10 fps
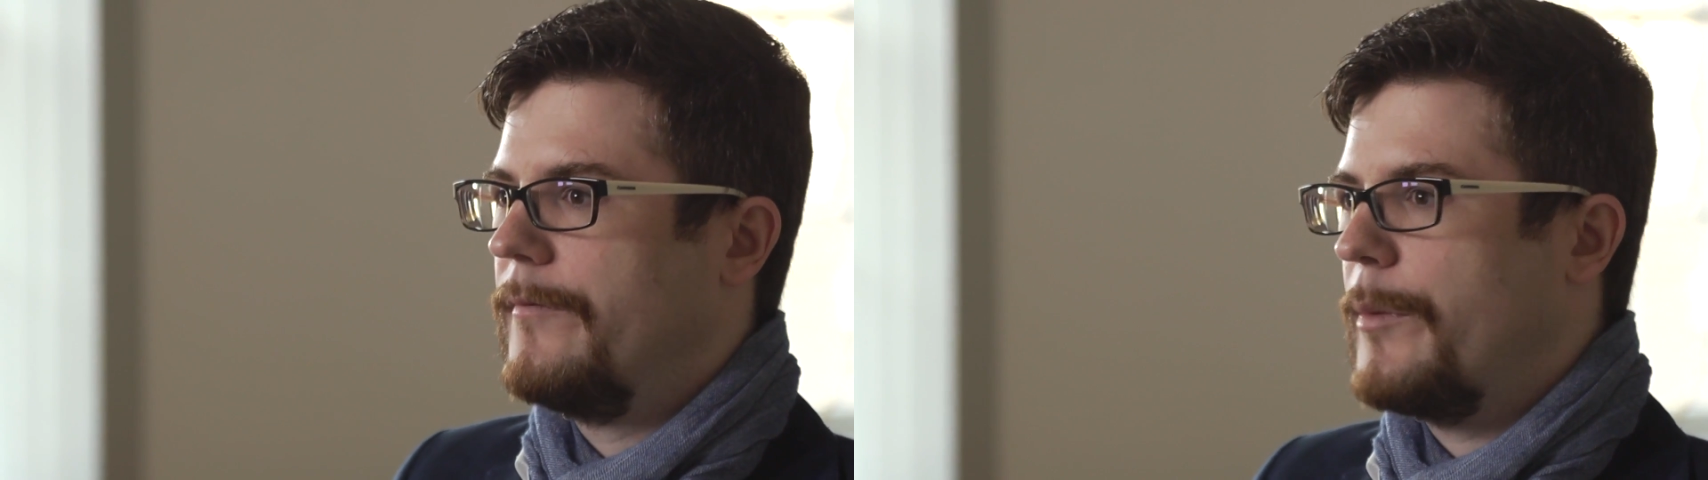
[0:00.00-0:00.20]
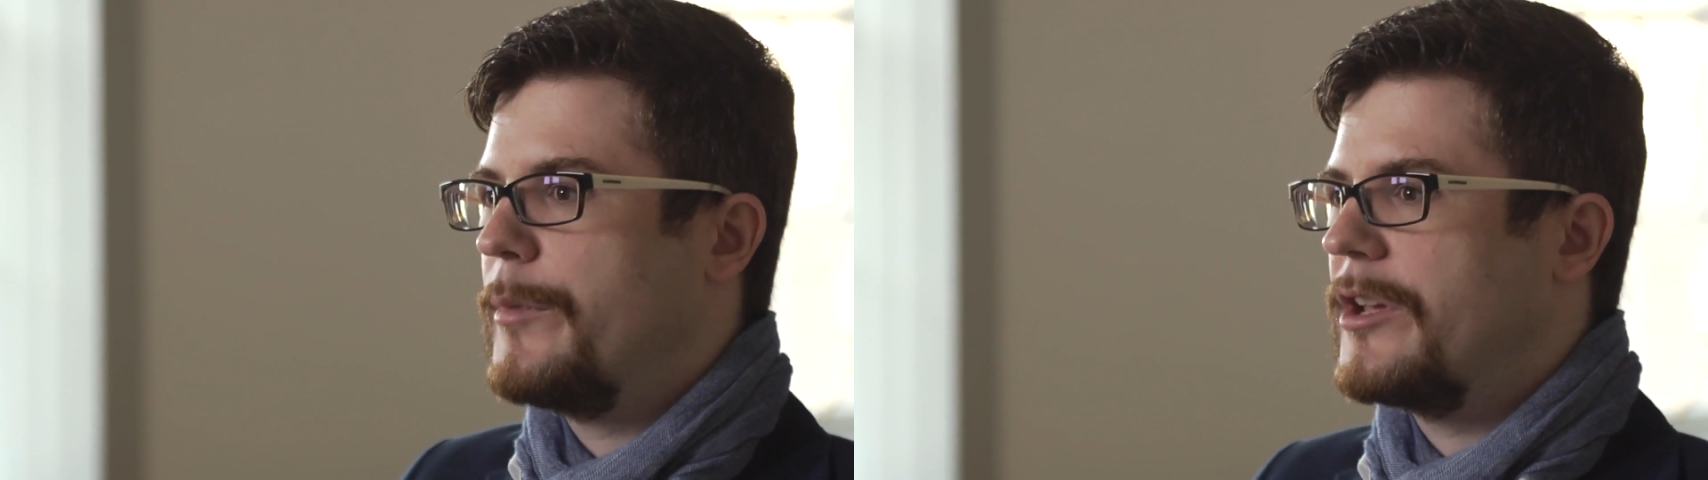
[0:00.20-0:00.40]

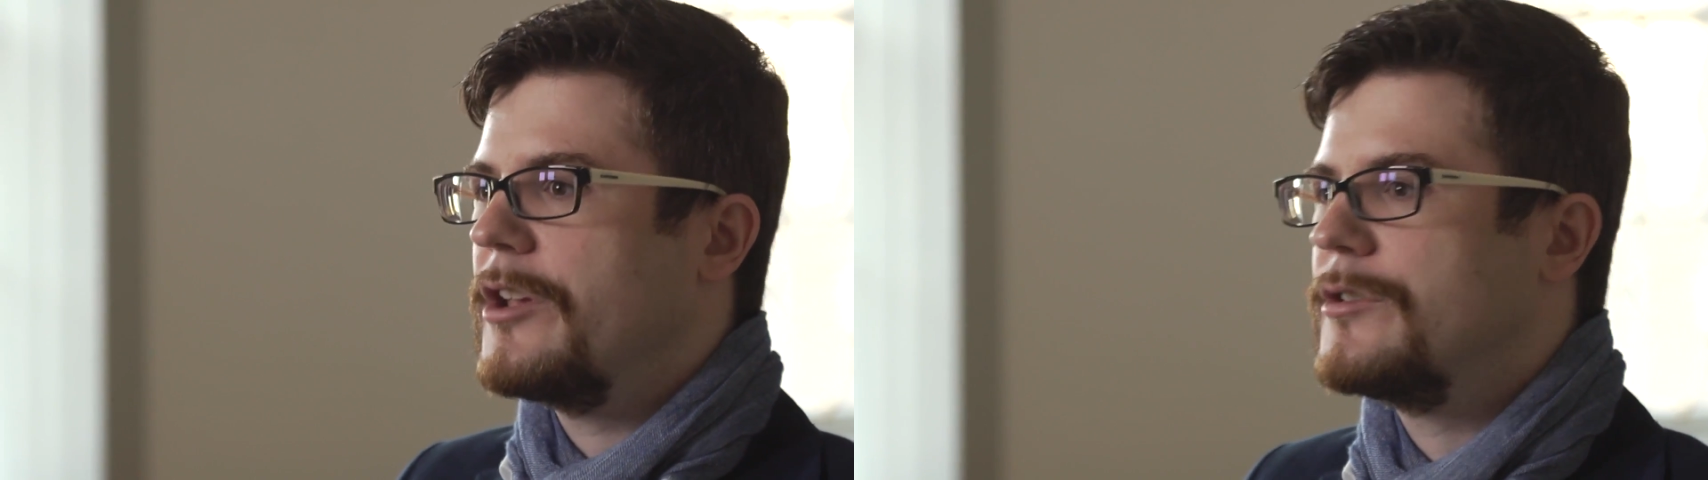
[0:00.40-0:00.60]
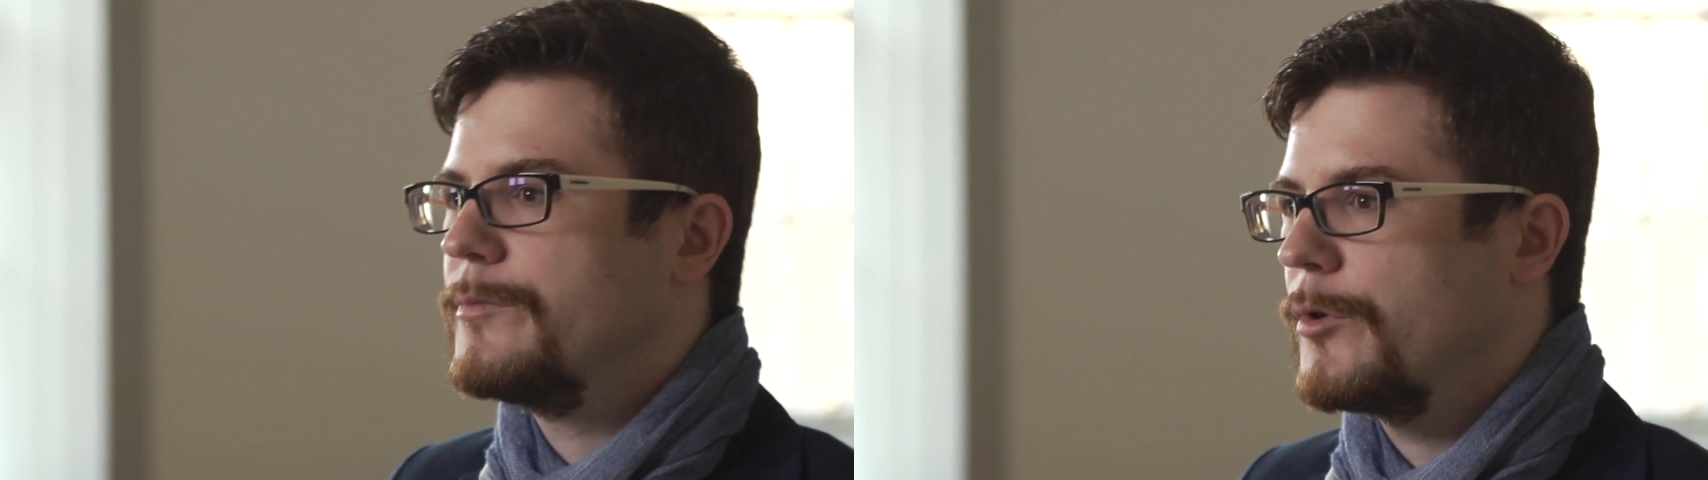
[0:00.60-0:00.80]

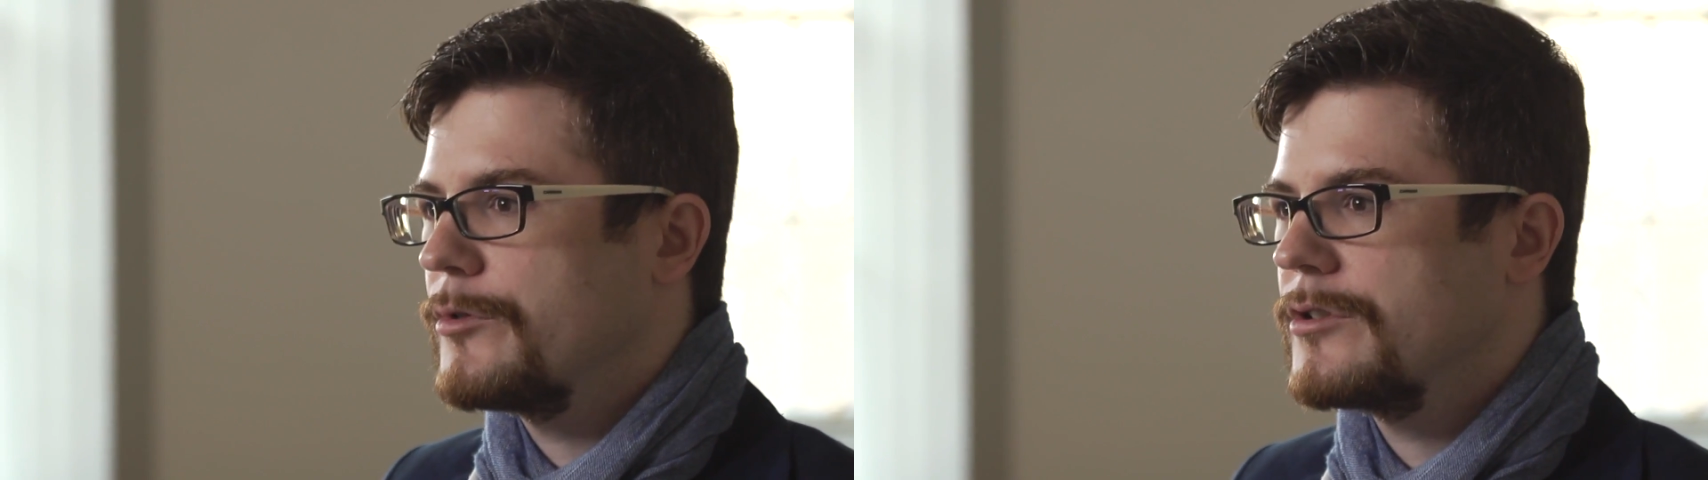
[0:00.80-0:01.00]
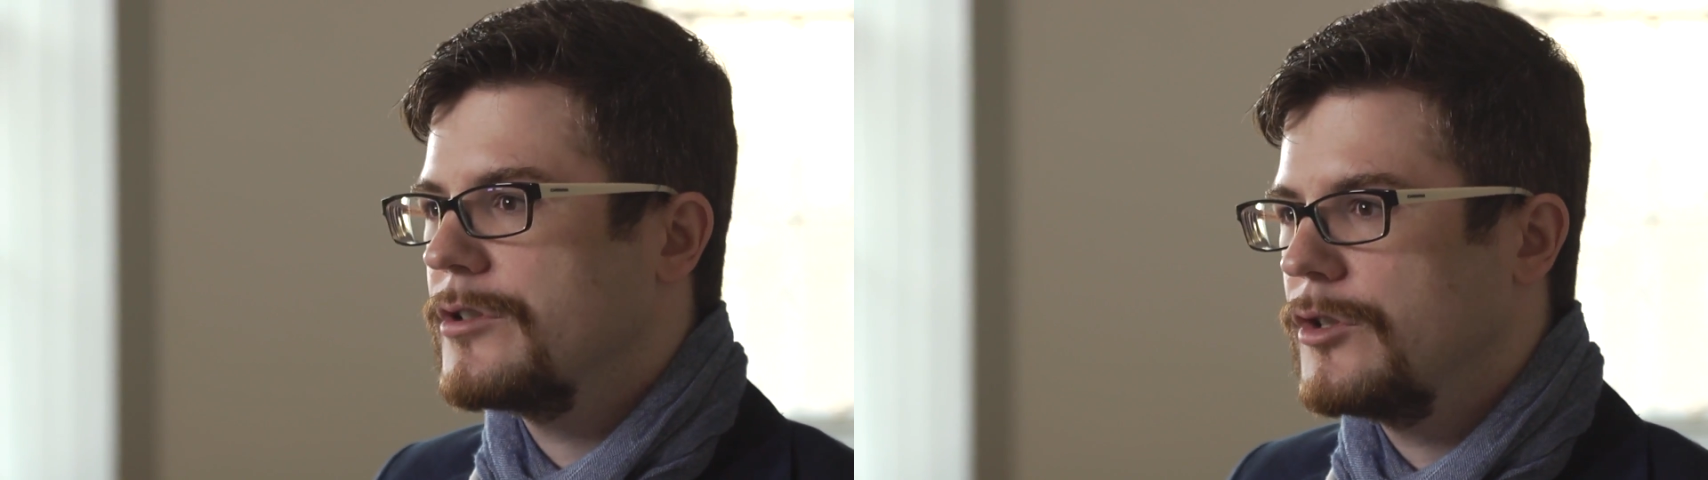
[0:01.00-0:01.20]
fabrication
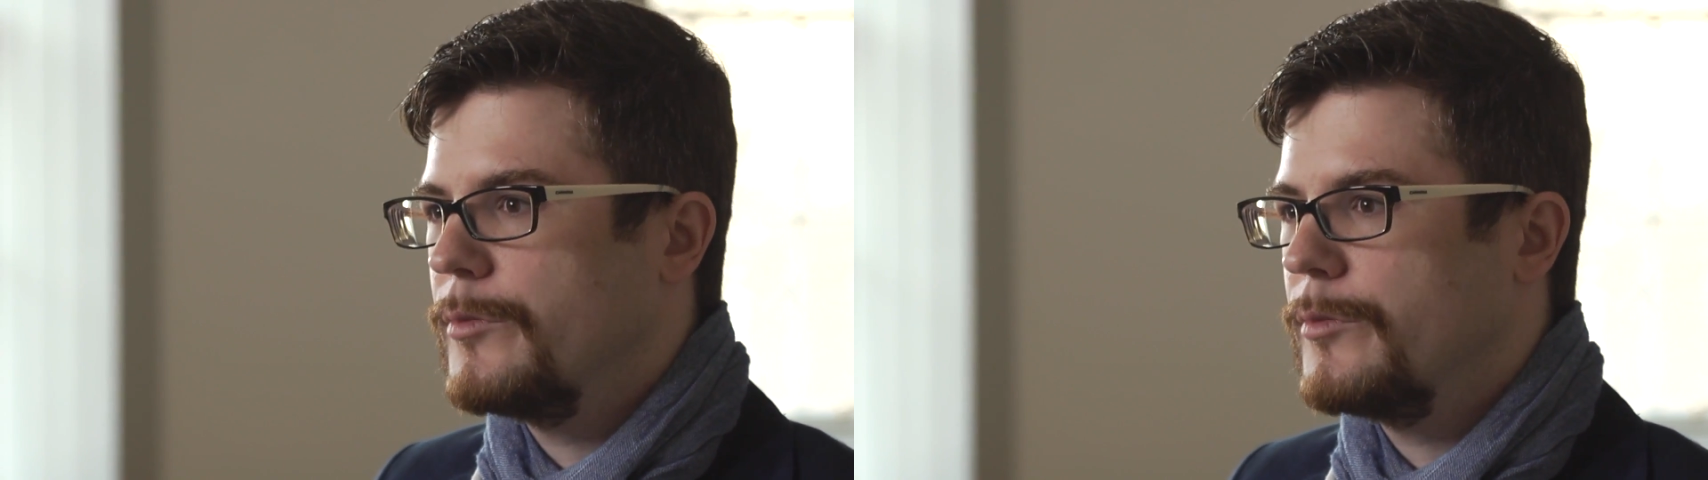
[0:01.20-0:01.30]
process